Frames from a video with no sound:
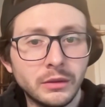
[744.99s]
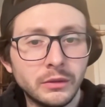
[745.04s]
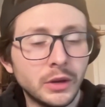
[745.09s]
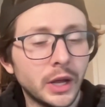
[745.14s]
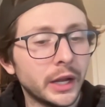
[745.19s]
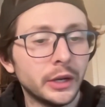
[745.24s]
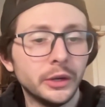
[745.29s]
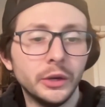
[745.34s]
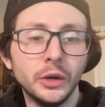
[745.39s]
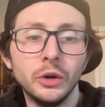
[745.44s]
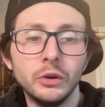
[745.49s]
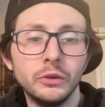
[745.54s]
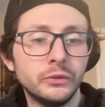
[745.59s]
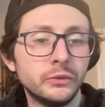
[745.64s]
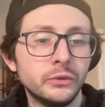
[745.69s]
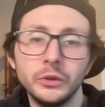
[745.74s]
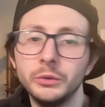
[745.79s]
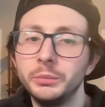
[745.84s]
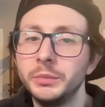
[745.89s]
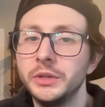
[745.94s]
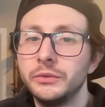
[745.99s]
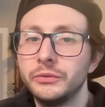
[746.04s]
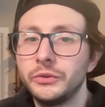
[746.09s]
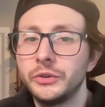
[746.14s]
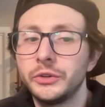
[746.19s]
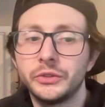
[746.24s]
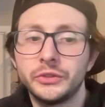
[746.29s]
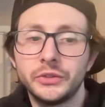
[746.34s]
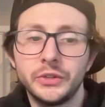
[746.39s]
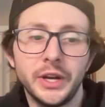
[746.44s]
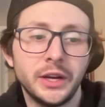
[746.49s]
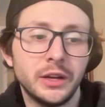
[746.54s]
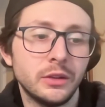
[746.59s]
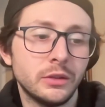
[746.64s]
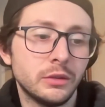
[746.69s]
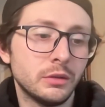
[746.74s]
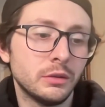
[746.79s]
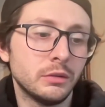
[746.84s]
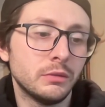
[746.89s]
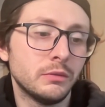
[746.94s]
I don't know if it'll be first, second,
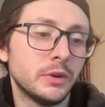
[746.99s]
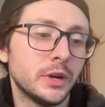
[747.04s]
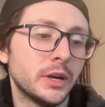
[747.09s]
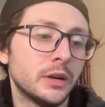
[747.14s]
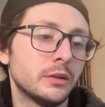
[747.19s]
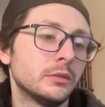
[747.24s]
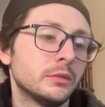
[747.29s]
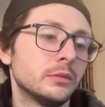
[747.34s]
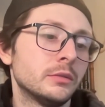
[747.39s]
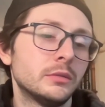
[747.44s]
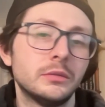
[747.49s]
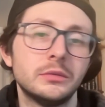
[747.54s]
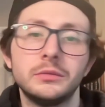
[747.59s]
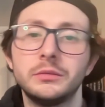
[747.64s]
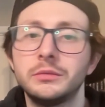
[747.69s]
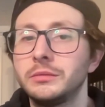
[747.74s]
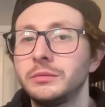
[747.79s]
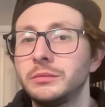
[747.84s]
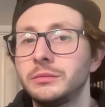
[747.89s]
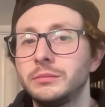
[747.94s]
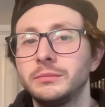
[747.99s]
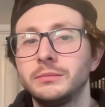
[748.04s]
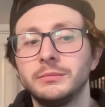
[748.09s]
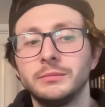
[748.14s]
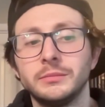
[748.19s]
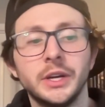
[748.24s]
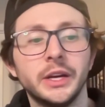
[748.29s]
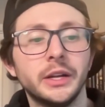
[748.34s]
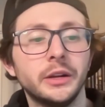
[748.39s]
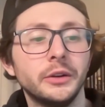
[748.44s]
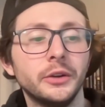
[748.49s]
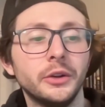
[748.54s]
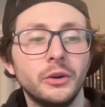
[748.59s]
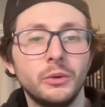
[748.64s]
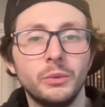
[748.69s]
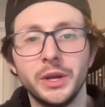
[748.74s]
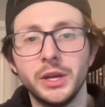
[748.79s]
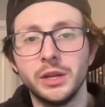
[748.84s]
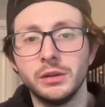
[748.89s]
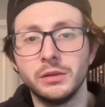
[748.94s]
third round. I don't know
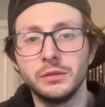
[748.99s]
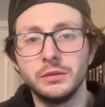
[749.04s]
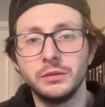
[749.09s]
when.